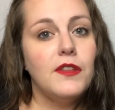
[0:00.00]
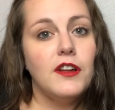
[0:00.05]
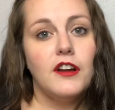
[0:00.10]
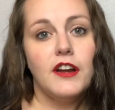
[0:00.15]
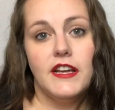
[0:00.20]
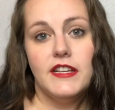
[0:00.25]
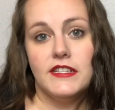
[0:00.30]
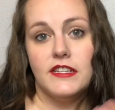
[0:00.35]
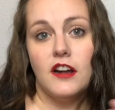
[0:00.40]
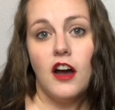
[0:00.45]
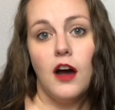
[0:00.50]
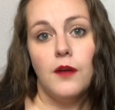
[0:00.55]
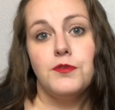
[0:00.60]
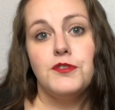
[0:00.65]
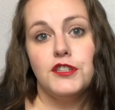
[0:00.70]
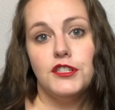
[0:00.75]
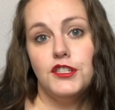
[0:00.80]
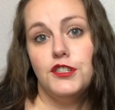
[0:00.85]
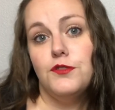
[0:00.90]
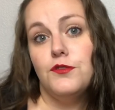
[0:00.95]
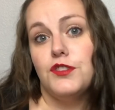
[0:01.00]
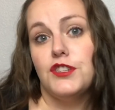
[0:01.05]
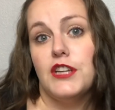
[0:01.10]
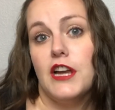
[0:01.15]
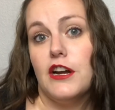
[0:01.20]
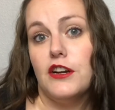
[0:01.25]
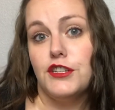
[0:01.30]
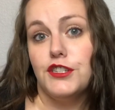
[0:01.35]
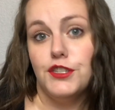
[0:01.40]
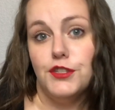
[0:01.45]
there is an option to
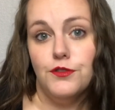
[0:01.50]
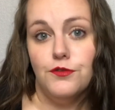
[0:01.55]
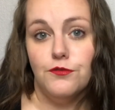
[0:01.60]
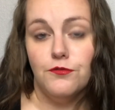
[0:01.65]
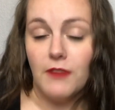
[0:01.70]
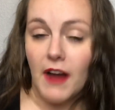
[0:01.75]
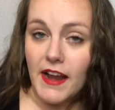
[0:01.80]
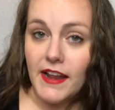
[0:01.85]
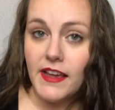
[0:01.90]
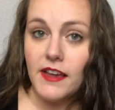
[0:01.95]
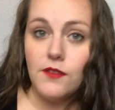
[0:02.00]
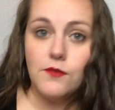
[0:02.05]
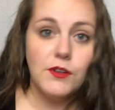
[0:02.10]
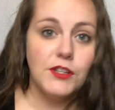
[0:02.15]
share to Reddit,